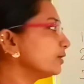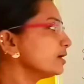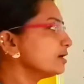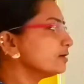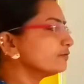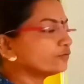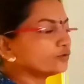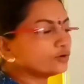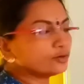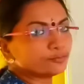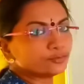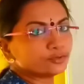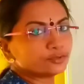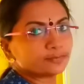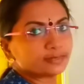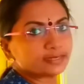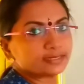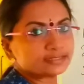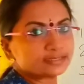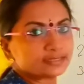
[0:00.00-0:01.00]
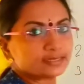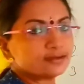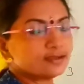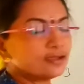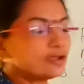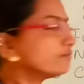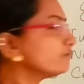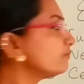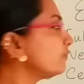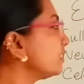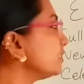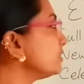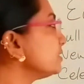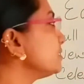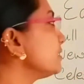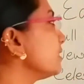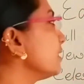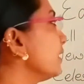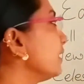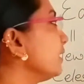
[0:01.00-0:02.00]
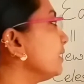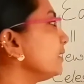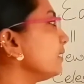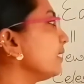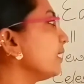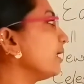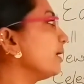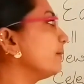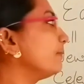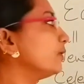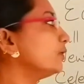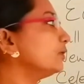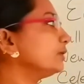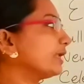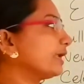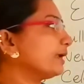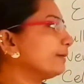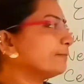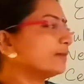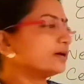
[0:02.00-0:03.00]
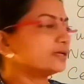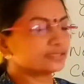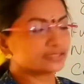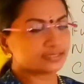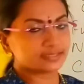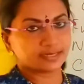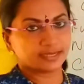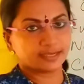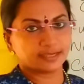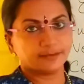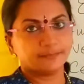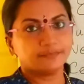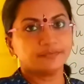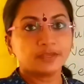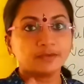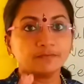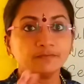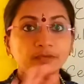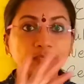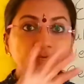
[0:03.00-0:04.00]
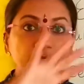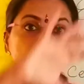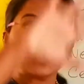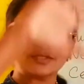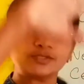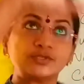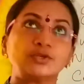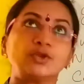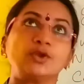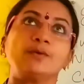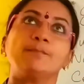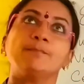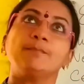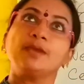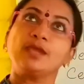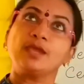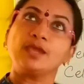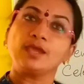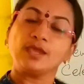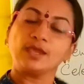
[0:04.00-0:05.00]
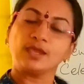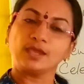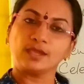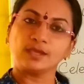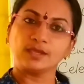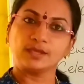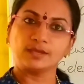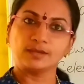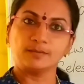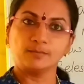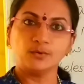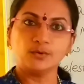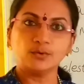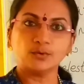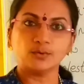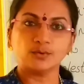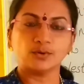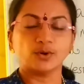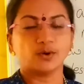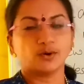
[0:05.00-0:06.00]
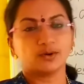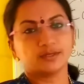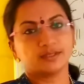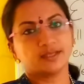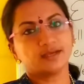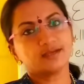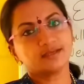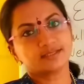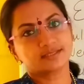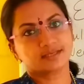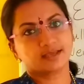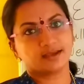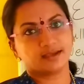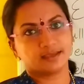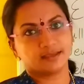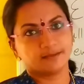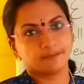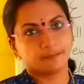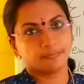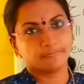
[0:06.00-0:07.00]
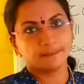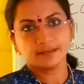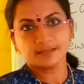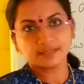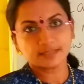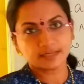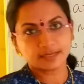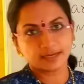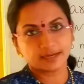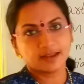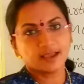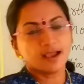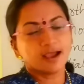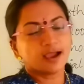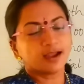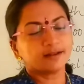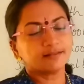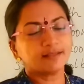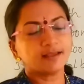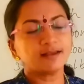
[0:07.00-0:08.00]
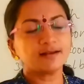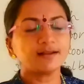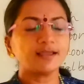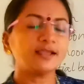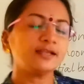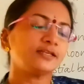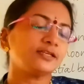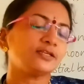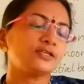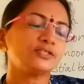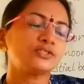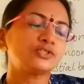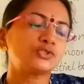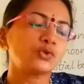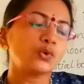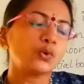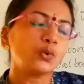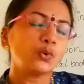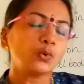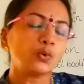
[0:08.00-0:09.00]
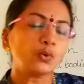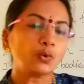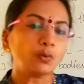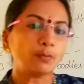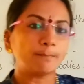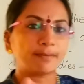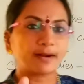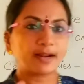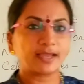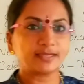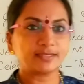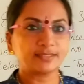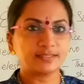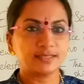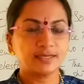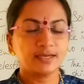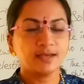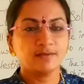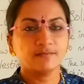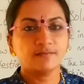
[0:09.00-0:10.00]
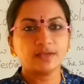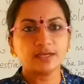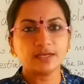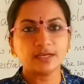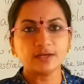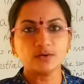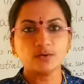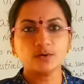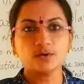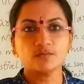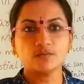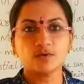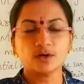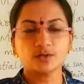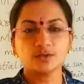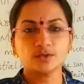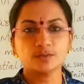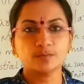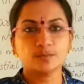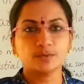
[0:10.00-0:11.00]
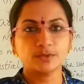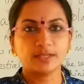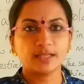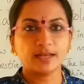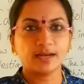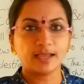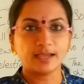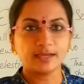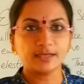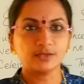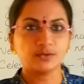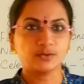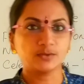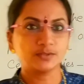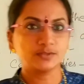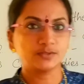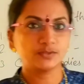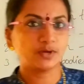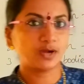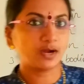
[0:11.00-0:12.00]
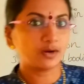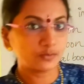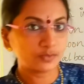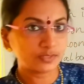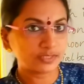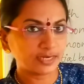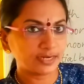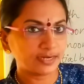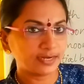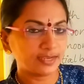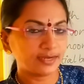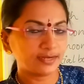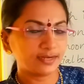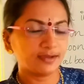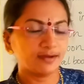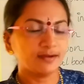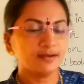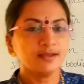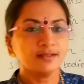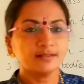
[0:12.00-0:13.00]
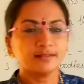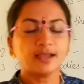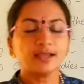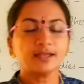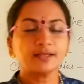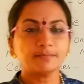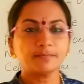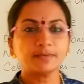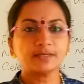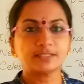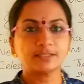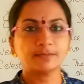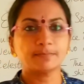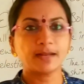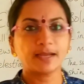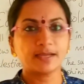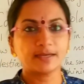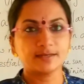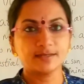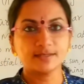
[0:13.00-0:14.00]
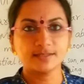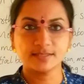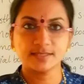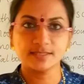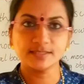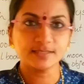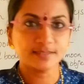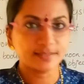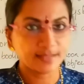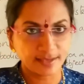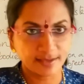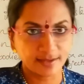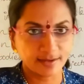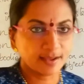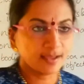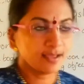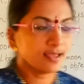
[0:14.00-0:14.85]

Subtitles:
Full moon means once in about a month's time, we can see a big moon on the sky. Isn't it? At that night, it is so bright. We don't want to put the light also outside area. That much brightness is there.